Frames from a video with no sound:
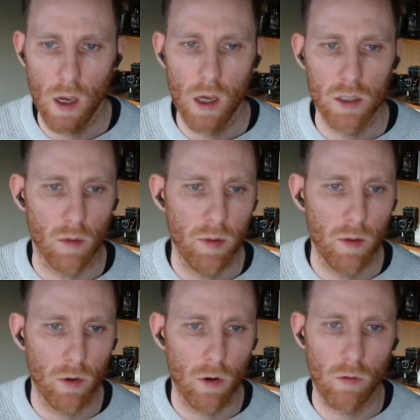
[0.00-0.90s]
Some
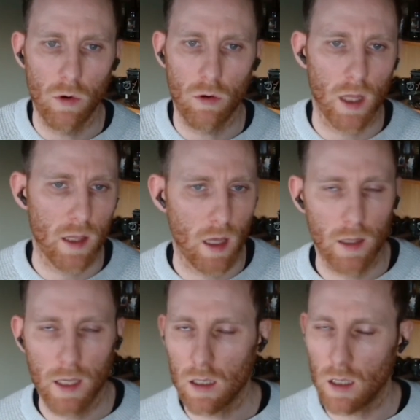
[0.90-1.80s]
people will click that
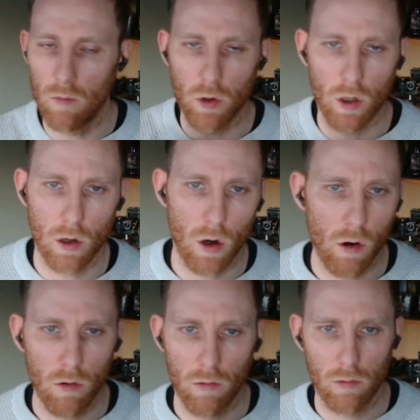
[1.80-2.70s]
link and book a
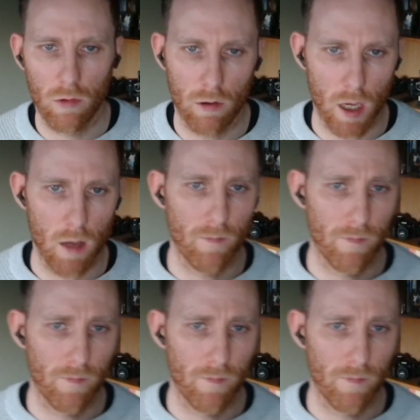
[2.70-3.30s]
call. Great.